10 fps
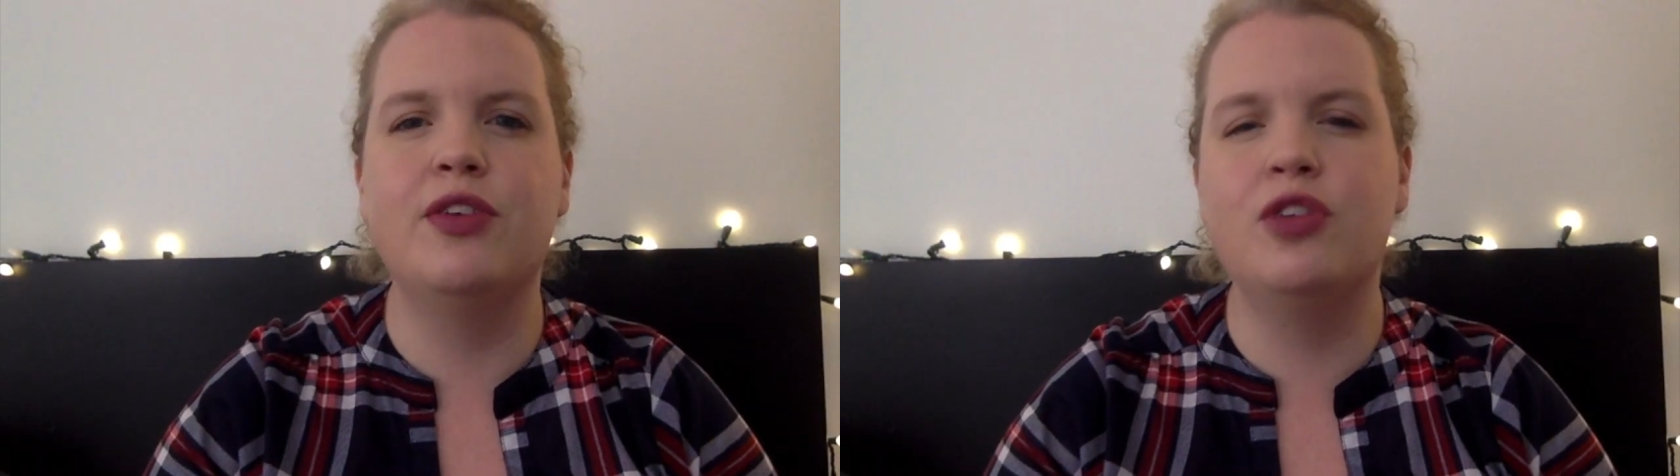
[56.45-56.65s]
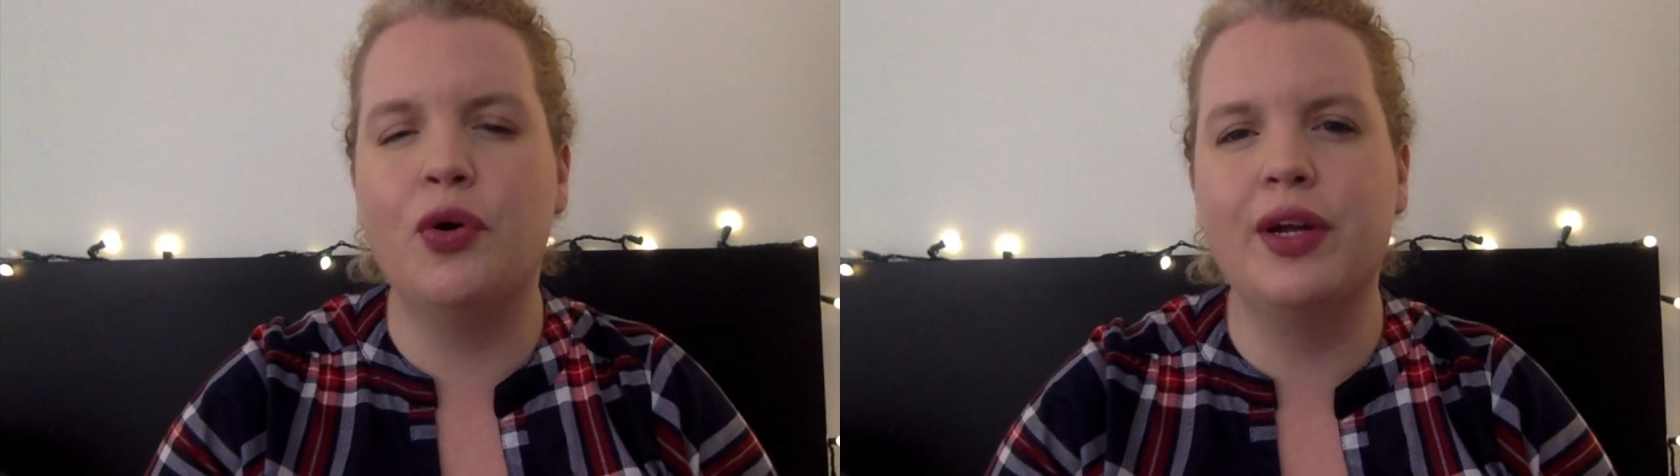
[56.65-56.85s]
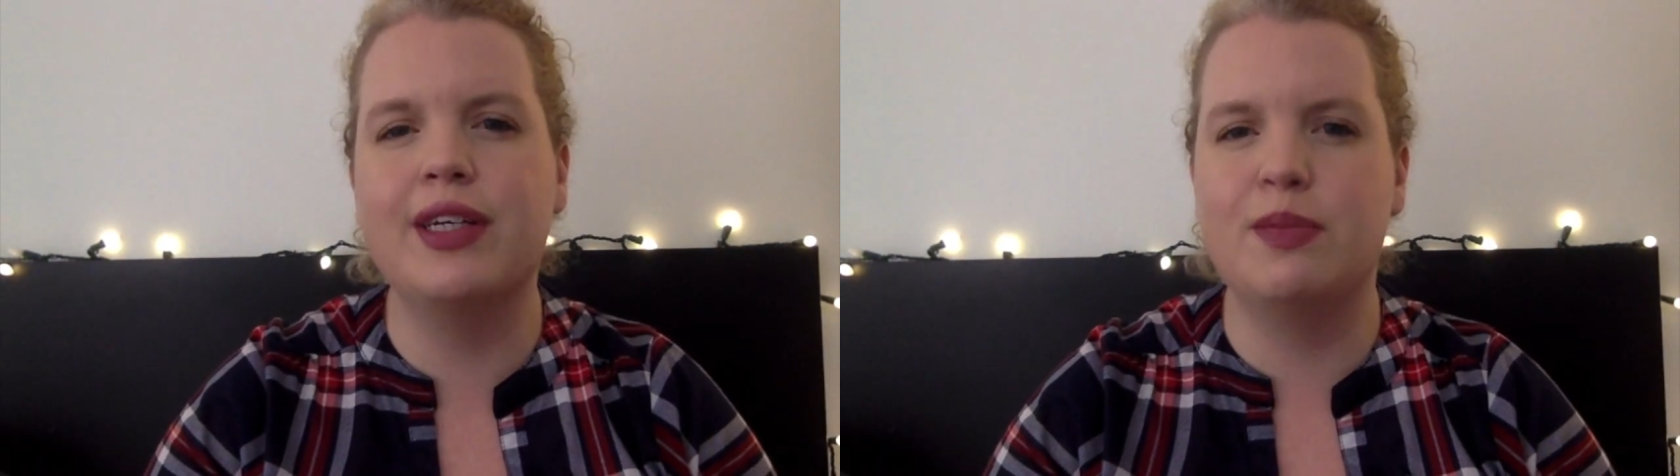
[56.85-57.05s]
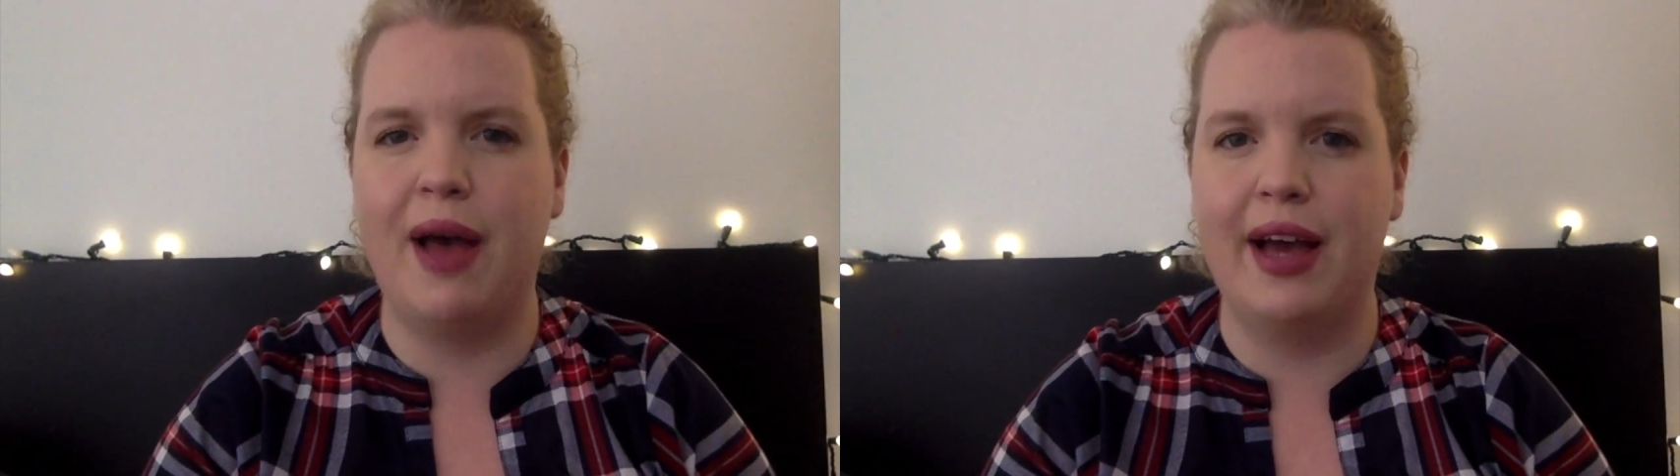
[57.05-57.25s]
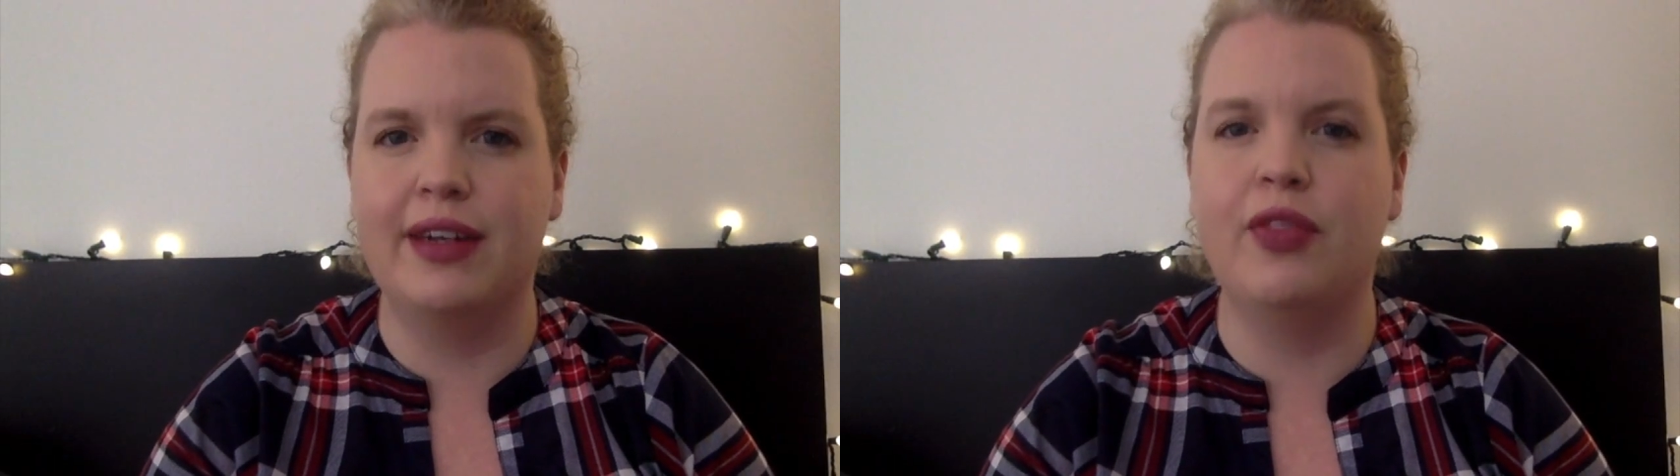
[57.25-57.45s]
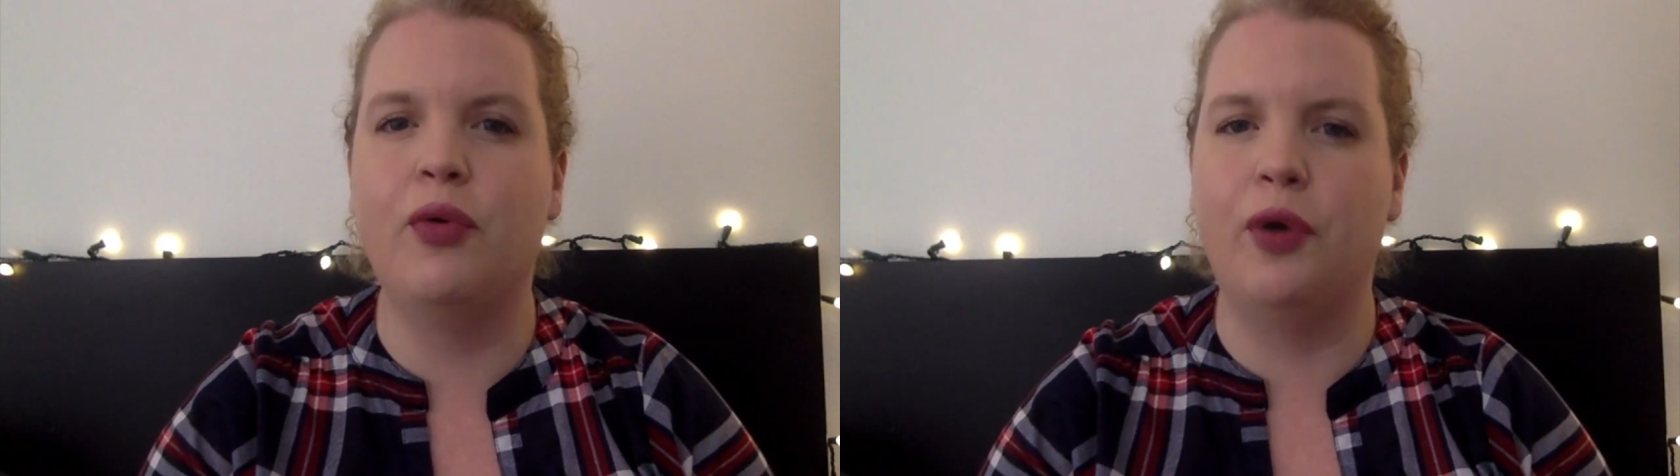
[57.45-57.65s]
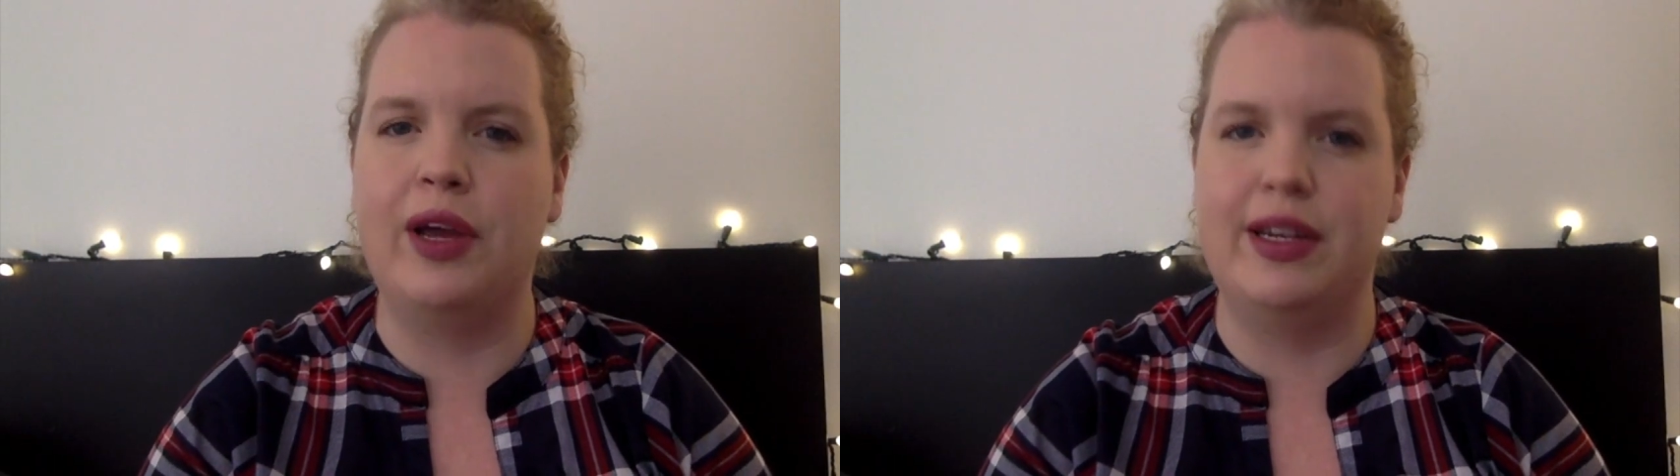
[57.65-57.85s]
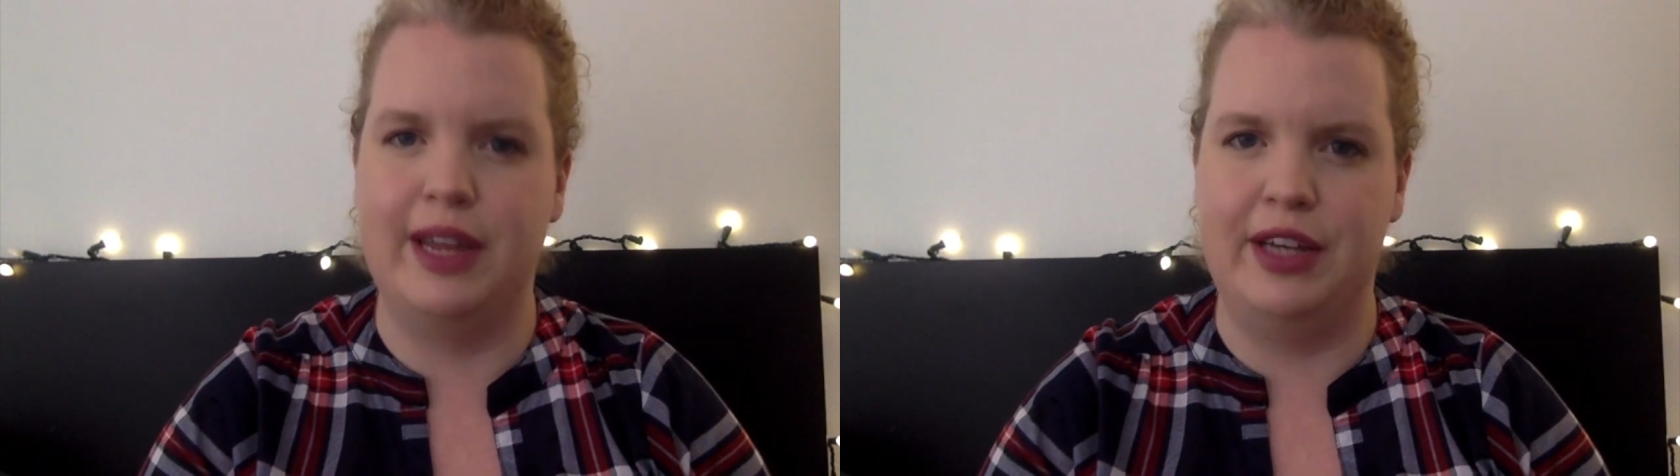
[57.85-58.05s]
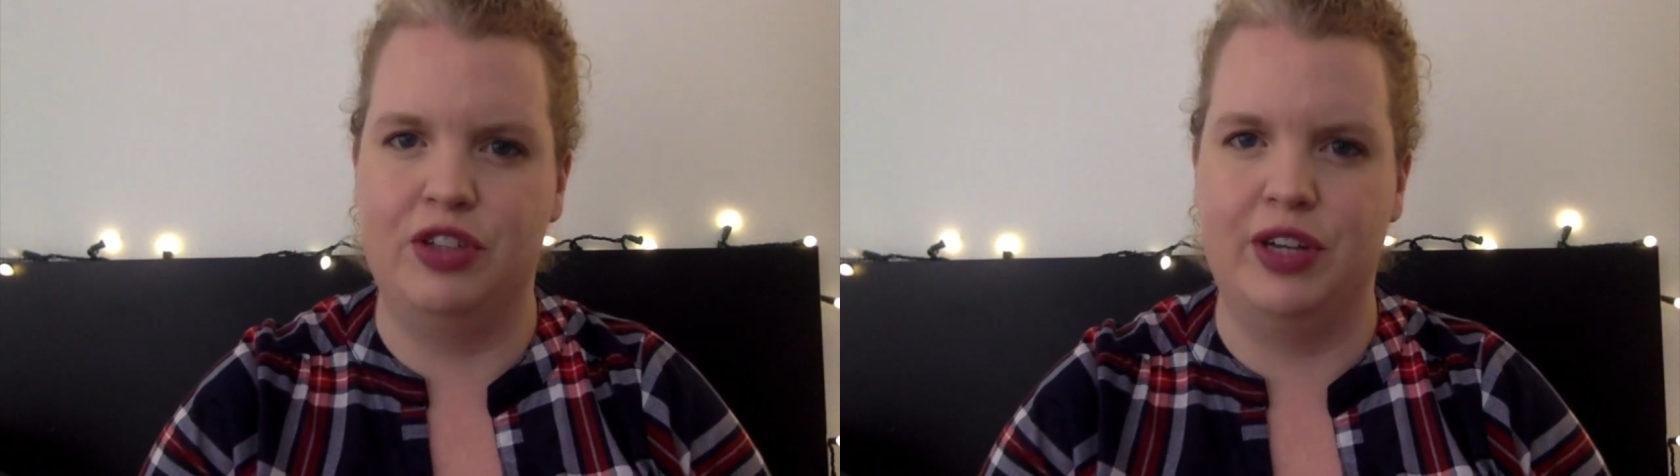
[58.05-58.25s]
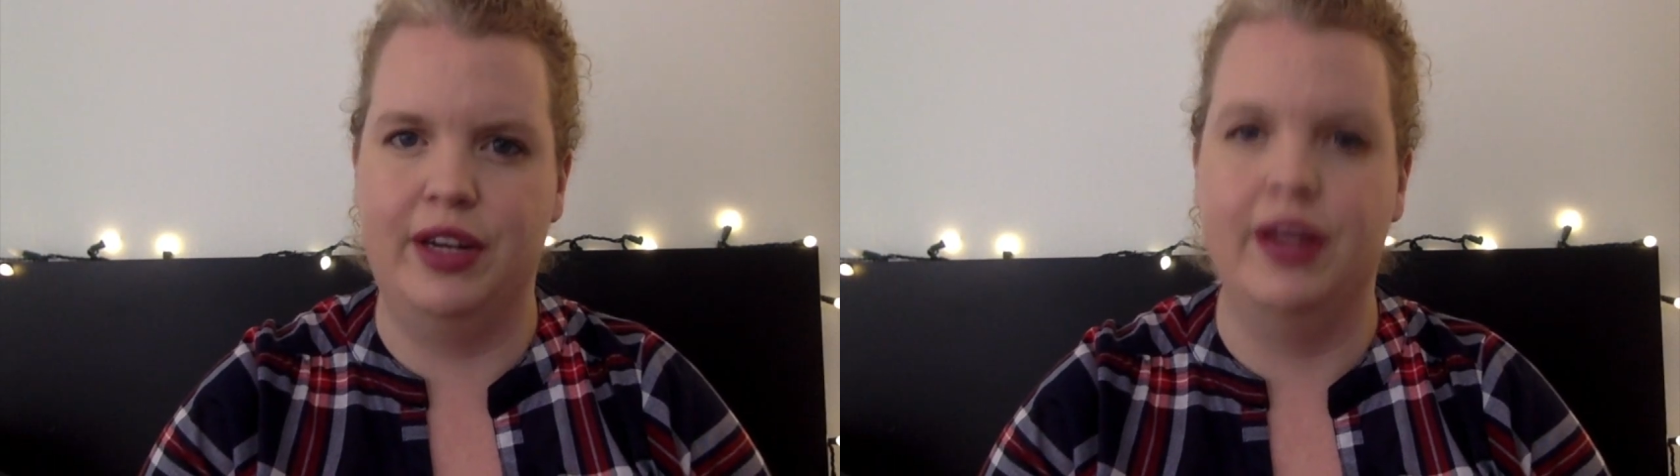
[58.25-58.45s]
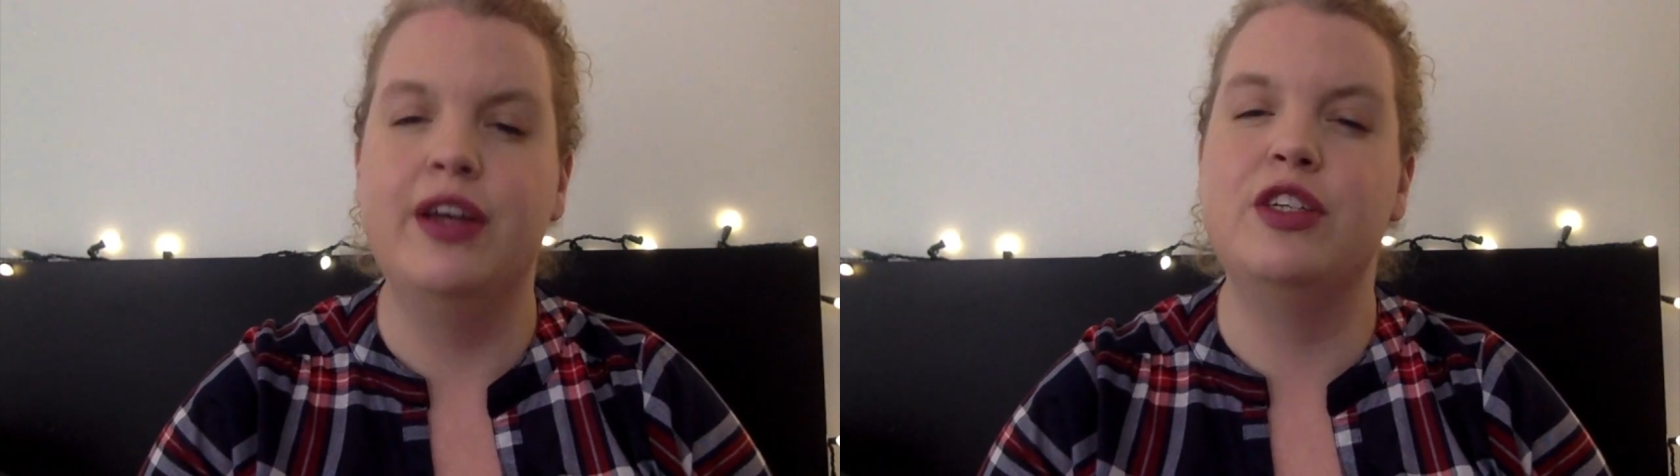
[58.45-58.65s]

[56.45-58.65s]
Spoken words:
don't expect the orientation